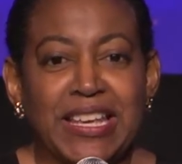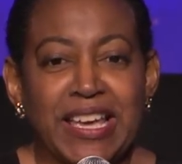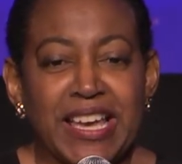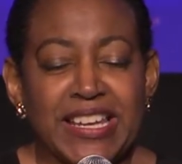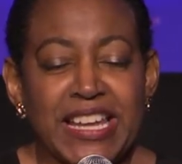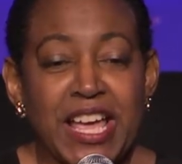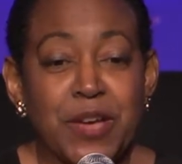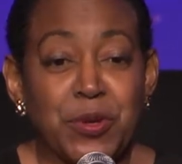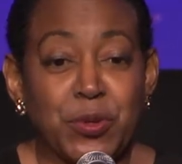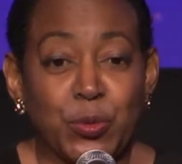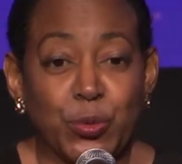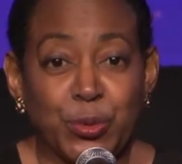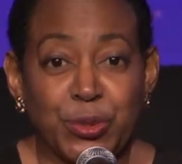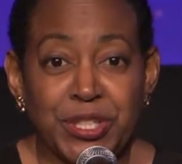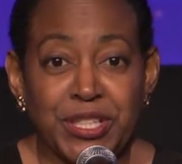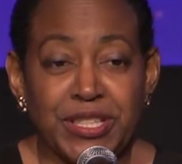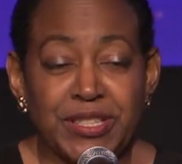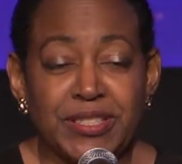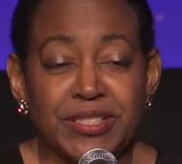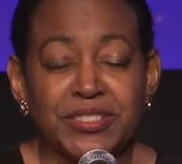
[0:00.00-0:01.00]
And I would
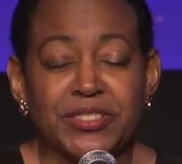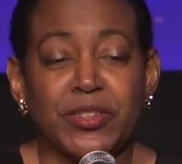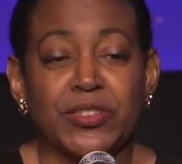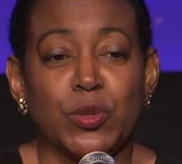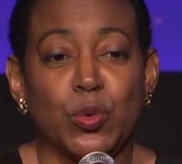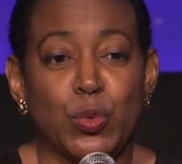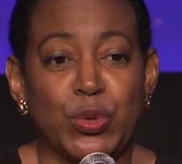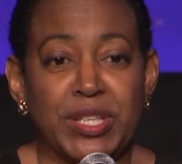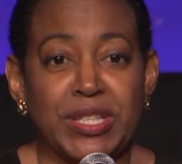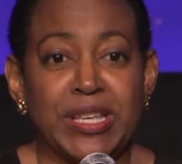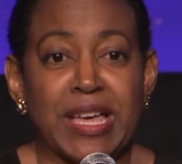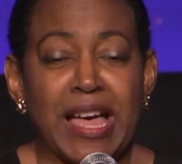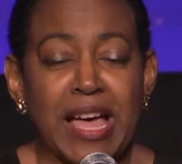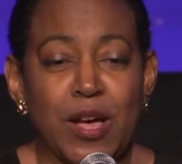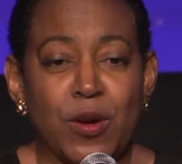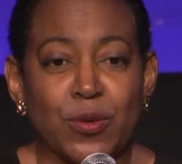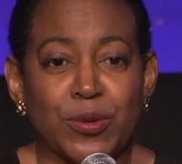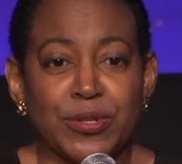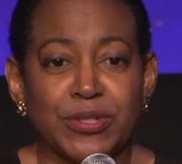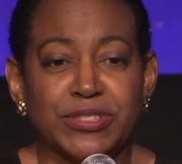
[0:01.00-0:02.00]
read until the wee
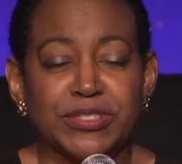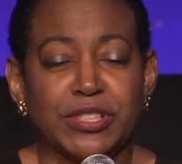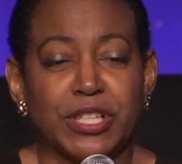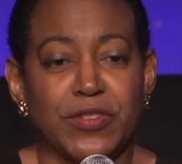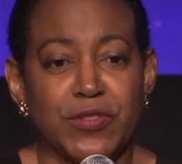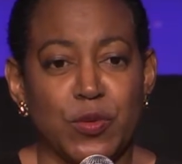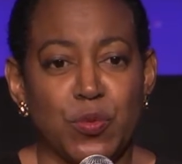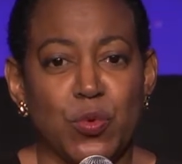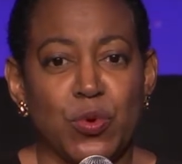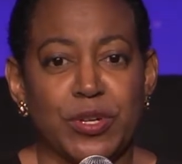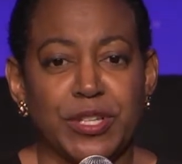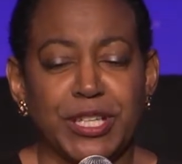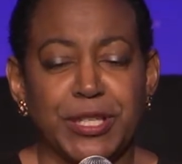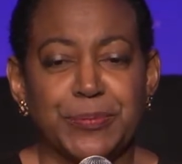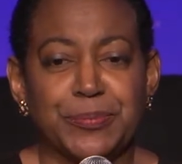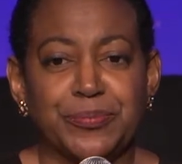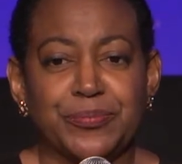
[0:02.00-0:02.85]
hours of the morning.